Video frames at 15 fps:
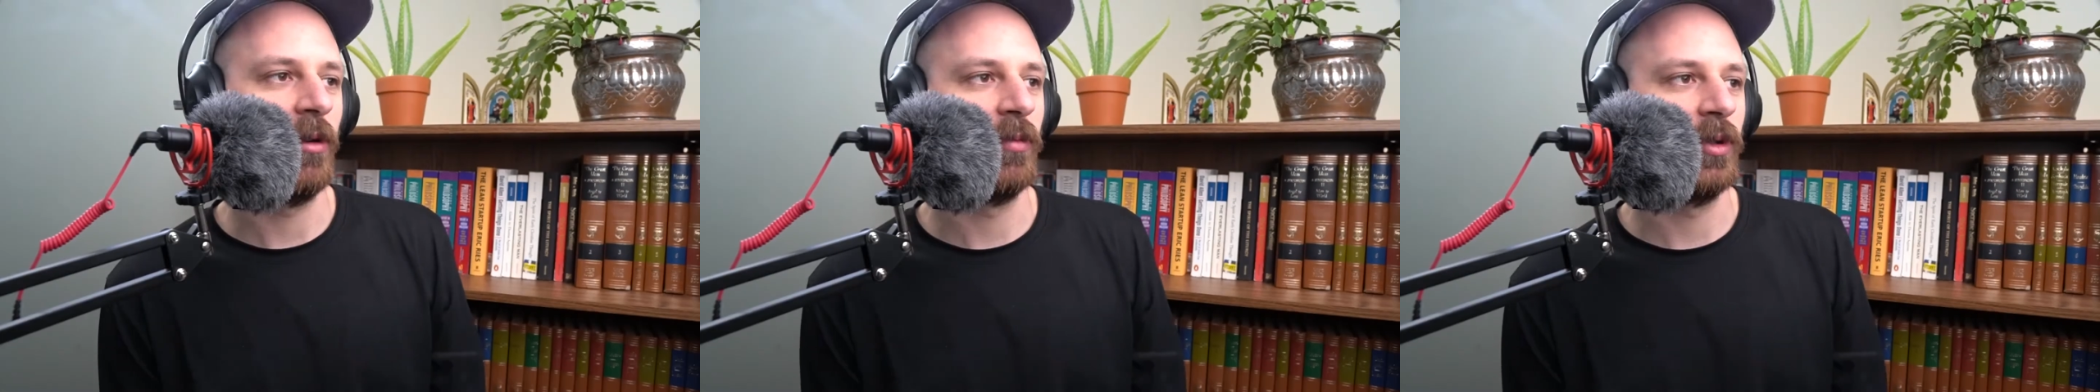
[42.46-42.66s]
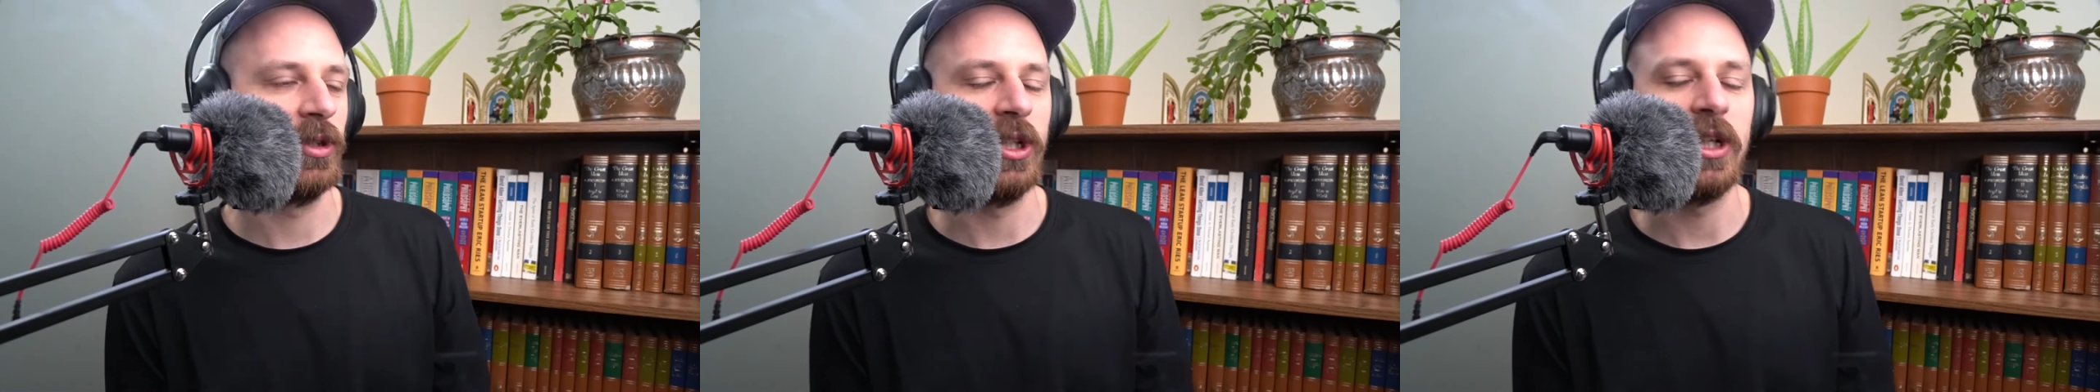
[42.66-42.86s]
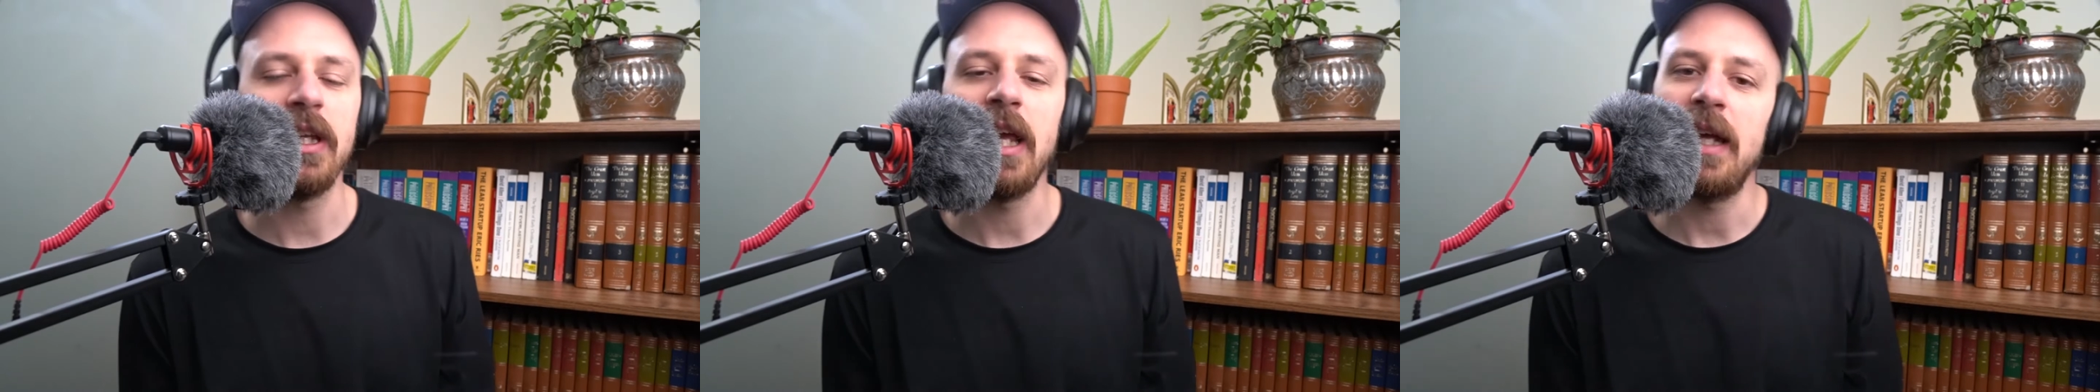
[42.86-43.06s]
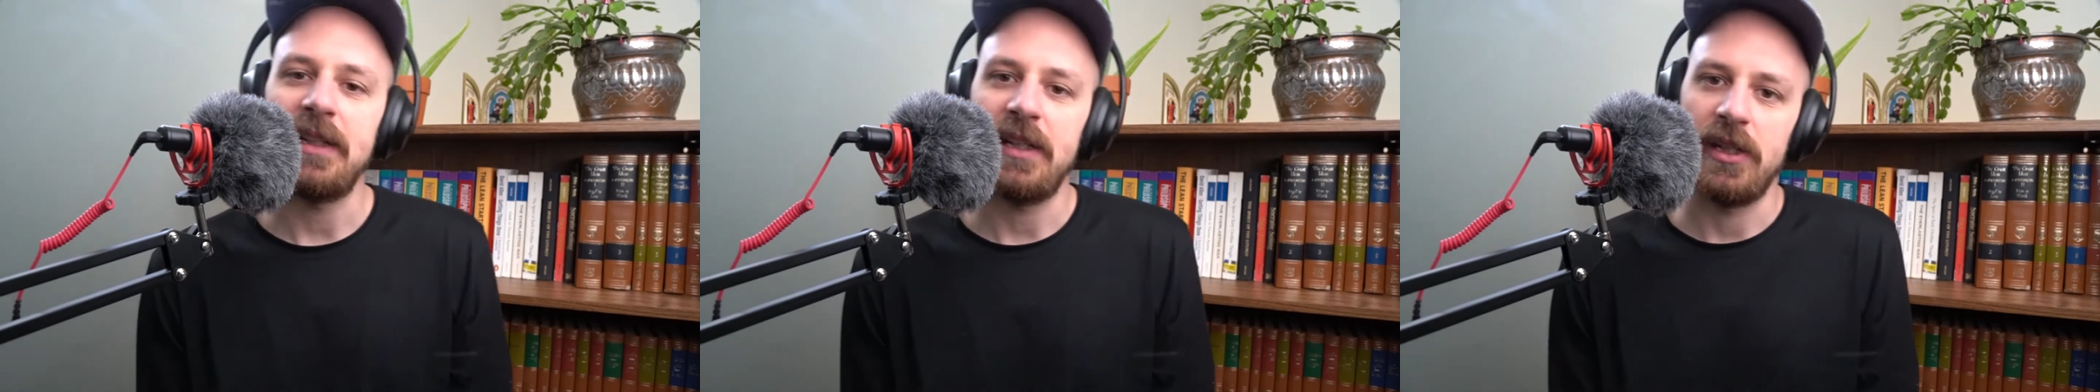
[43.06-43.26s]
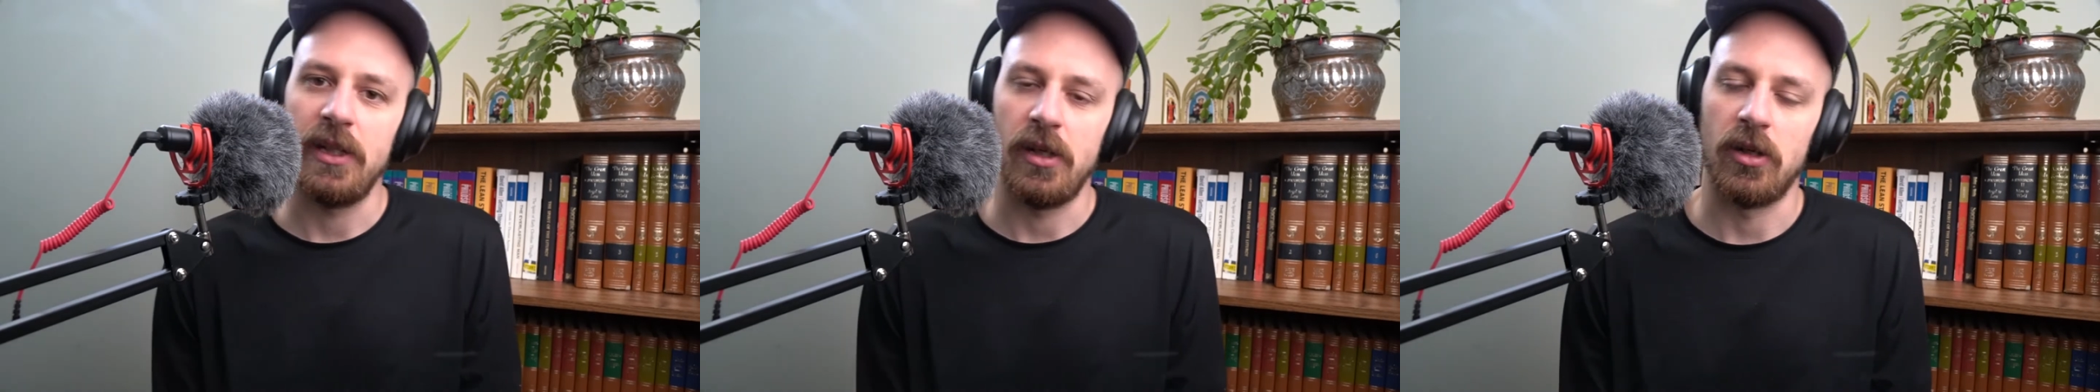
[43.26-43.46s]
we'll look at
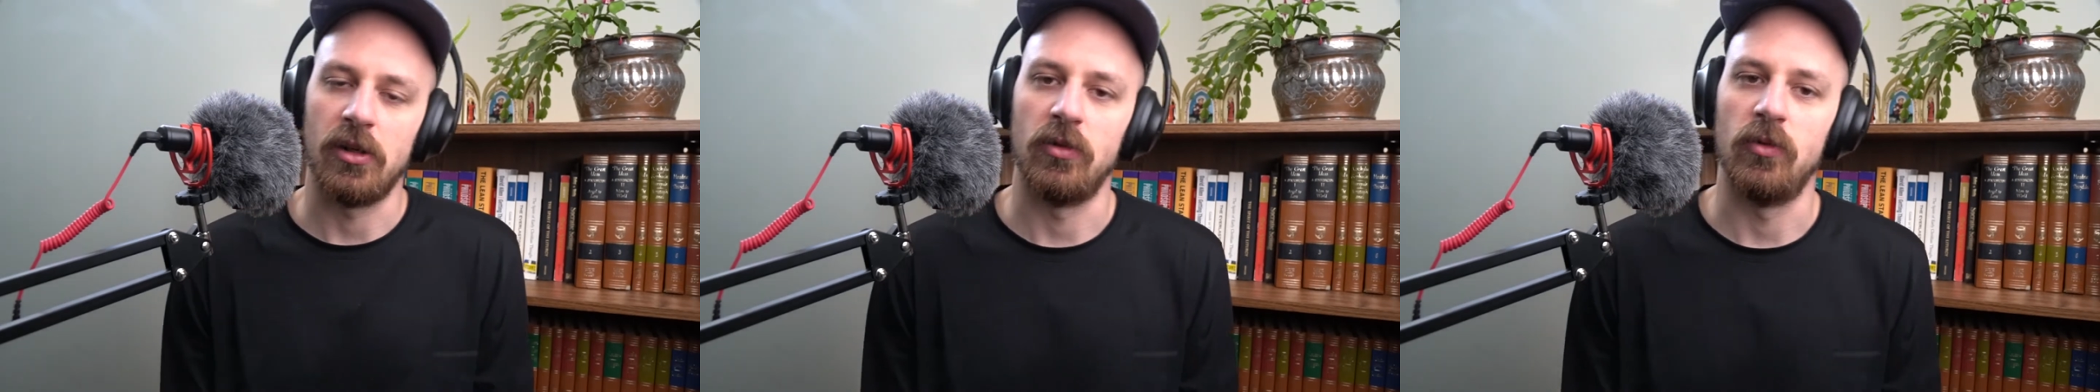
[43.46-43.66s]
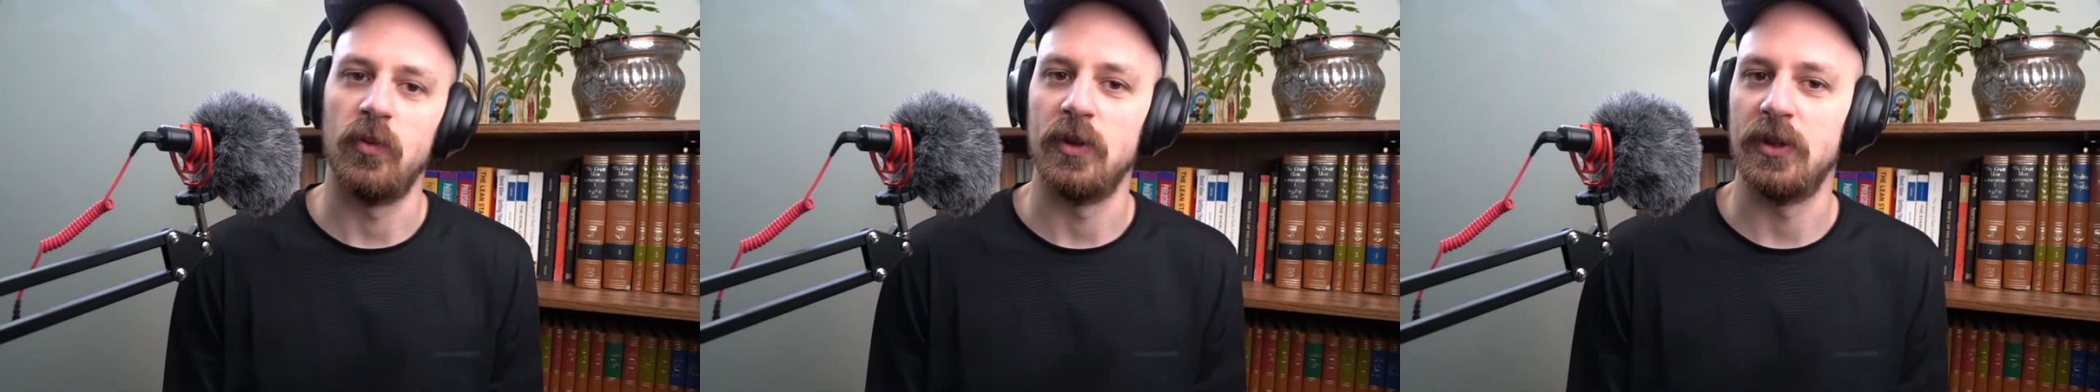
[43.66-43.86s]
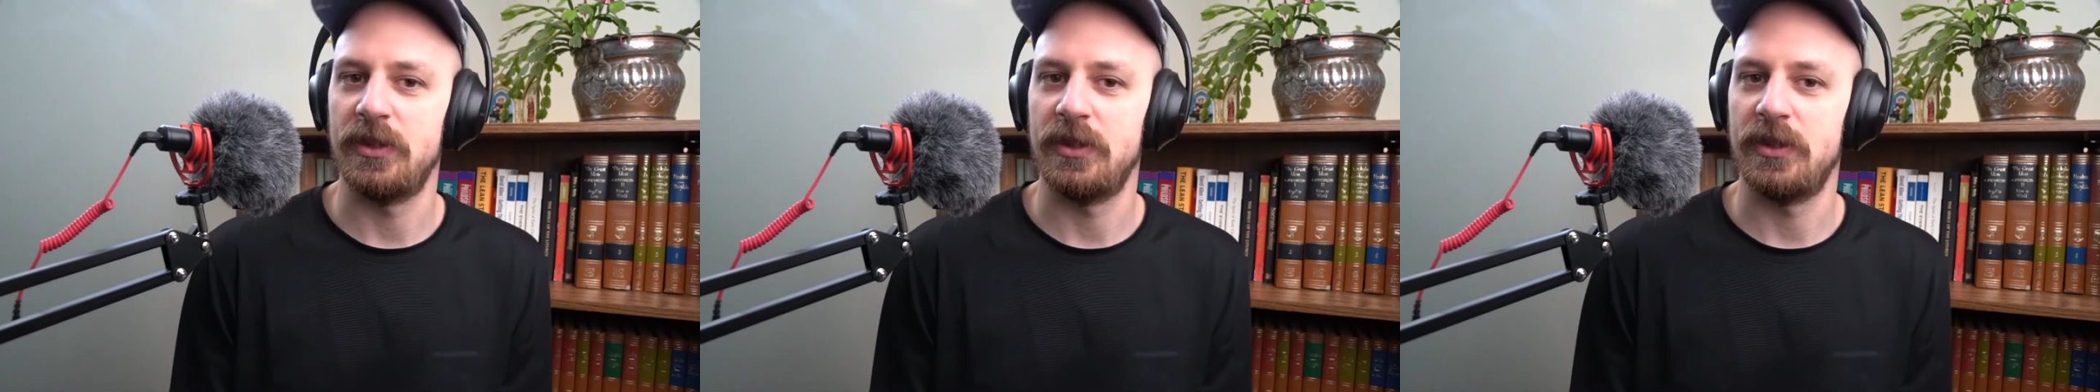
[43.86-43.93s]
here will